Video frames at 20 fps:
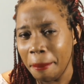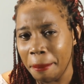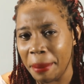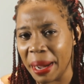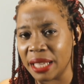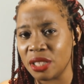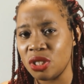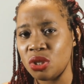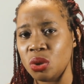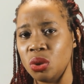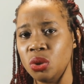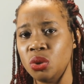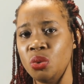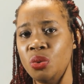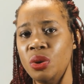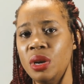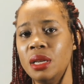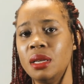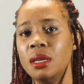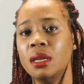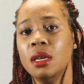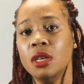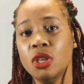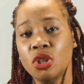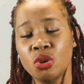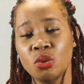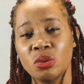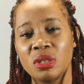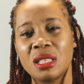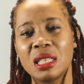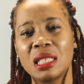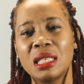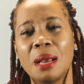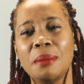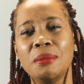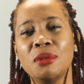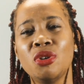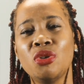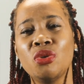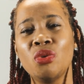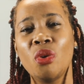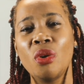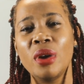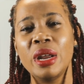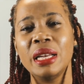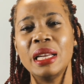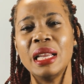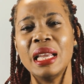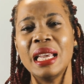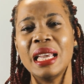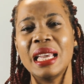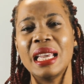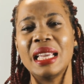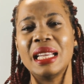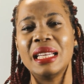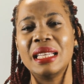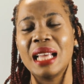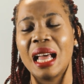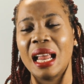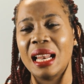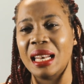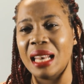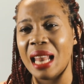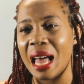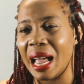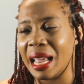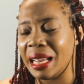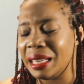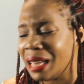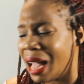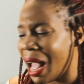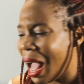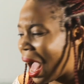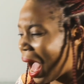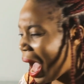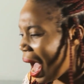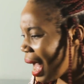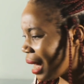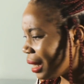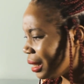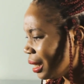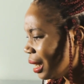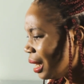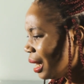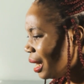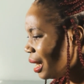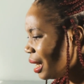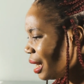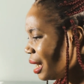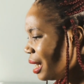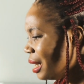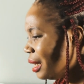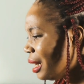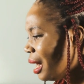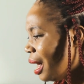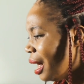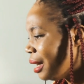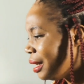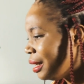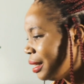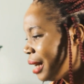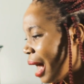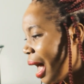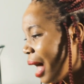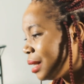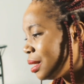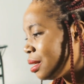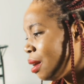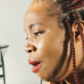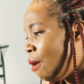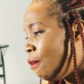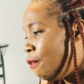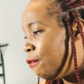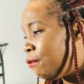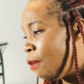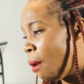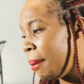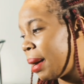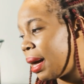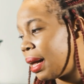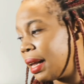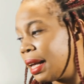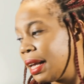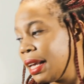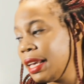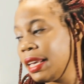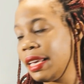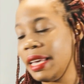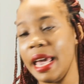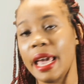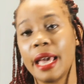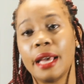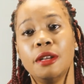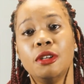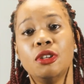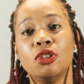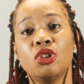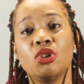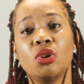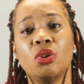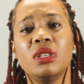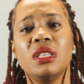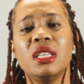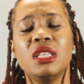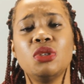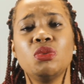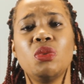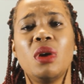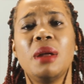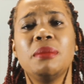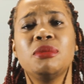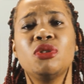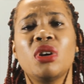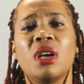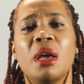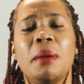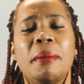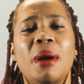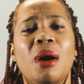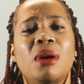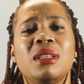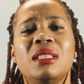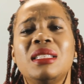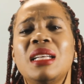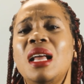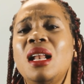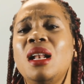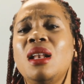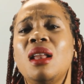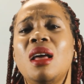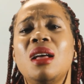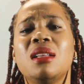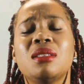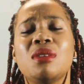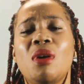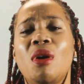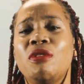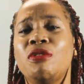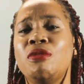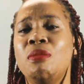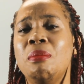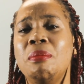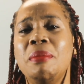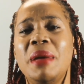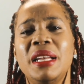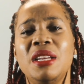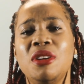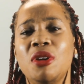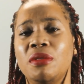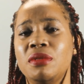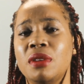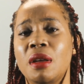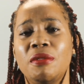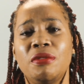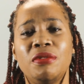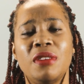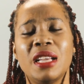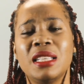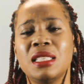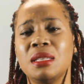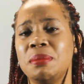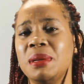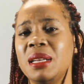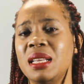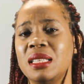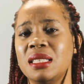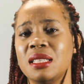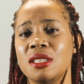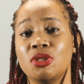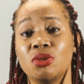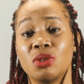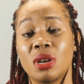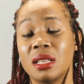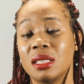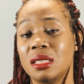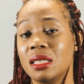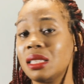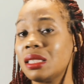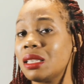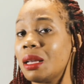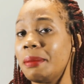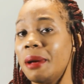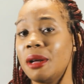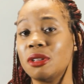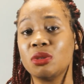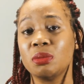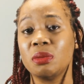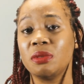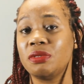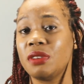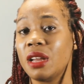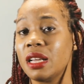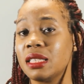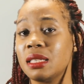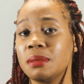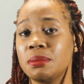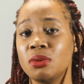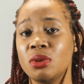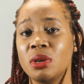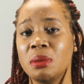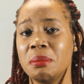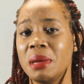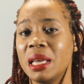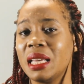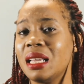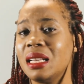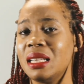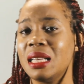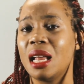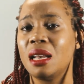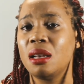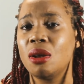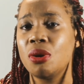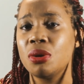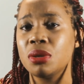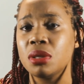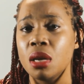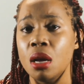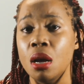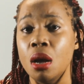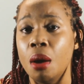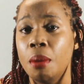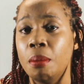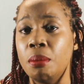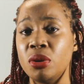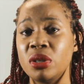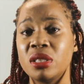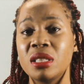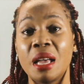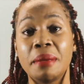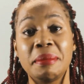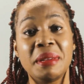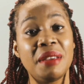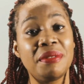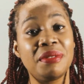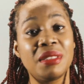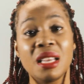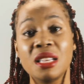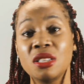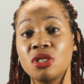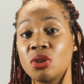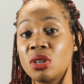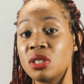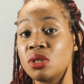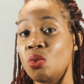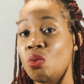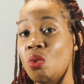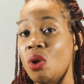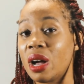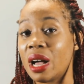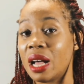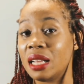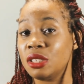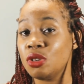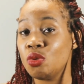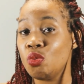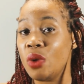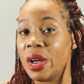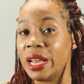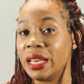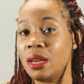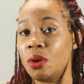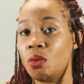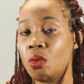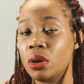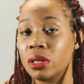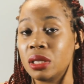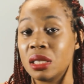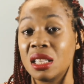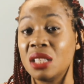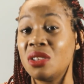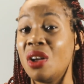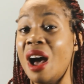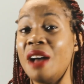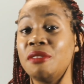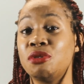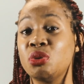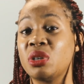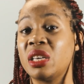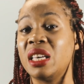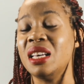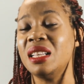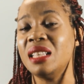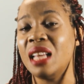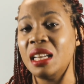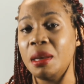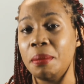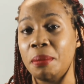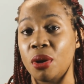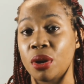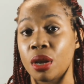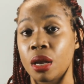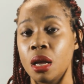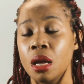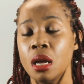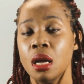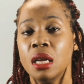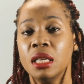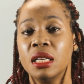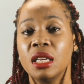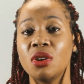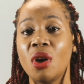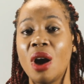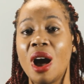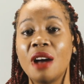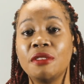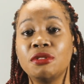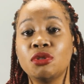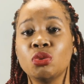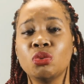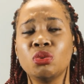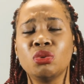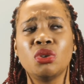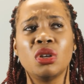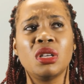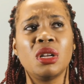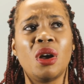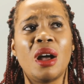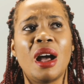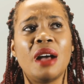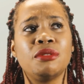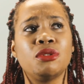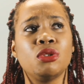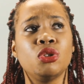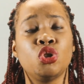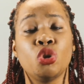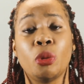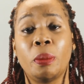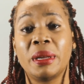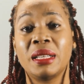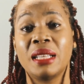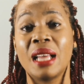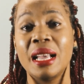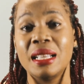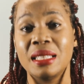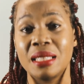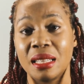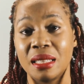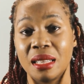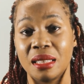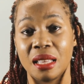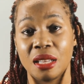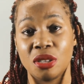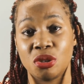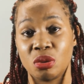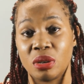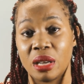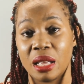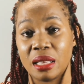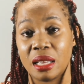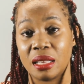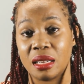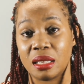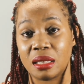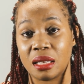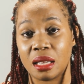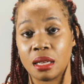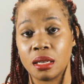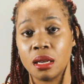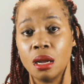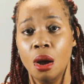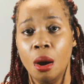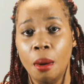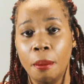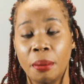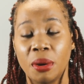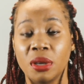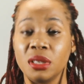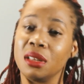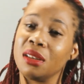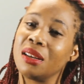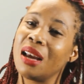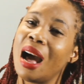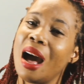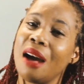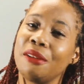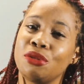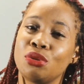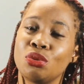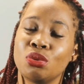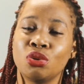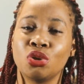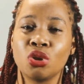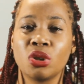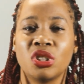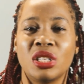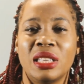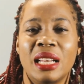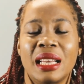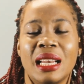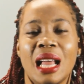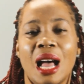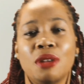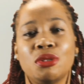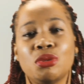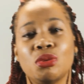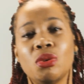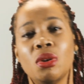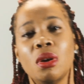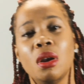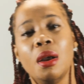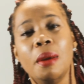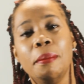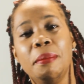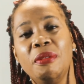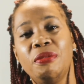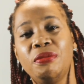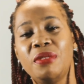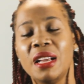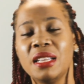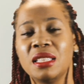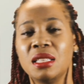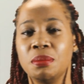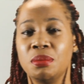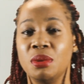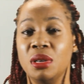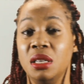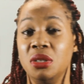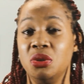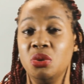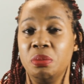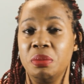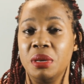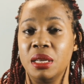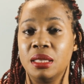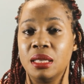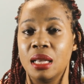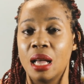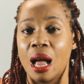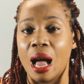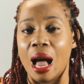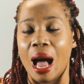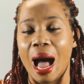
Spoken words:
By so doing, you see them growing in that line and in that format. Yeah, so this is what I'm talking about. There are lots of, many of them, flexibilities. You can teach them how to be flexible in making their laws. Most time, if things doesn't work out the way they want it, they don't have to kill anybody. They don't have to jeopardize anything to get anything, but they have to just learn how to be flexible a little bit.